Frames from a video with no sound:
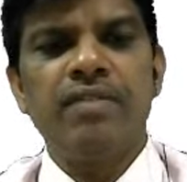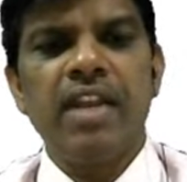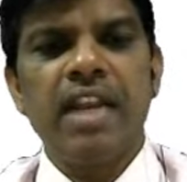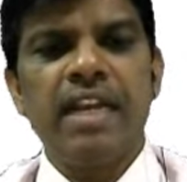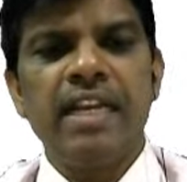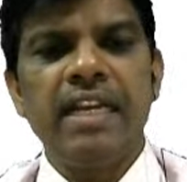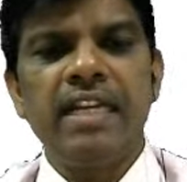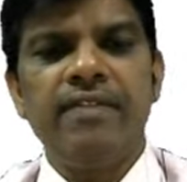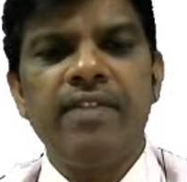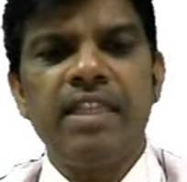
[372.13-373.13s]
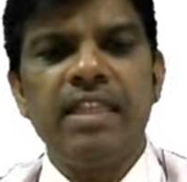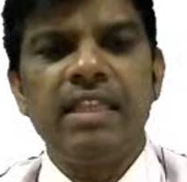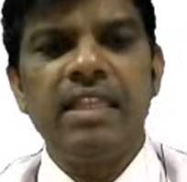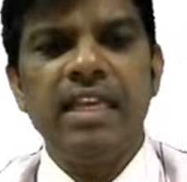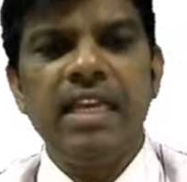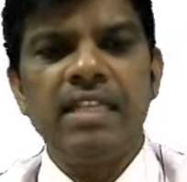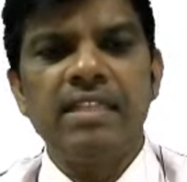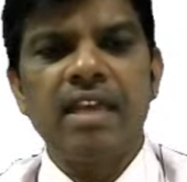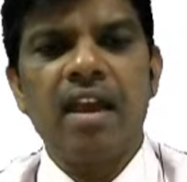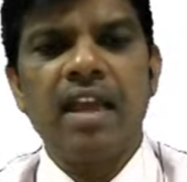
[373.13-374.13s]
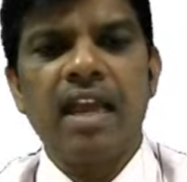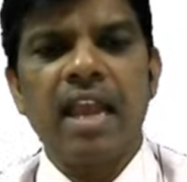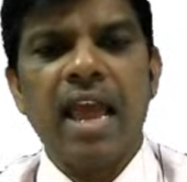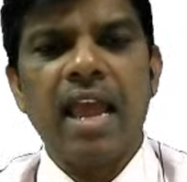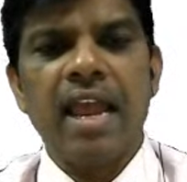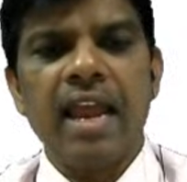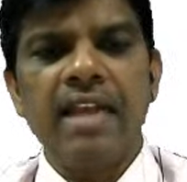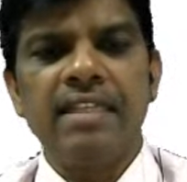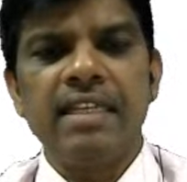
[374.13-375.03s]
when I treat it with these alkyl halides,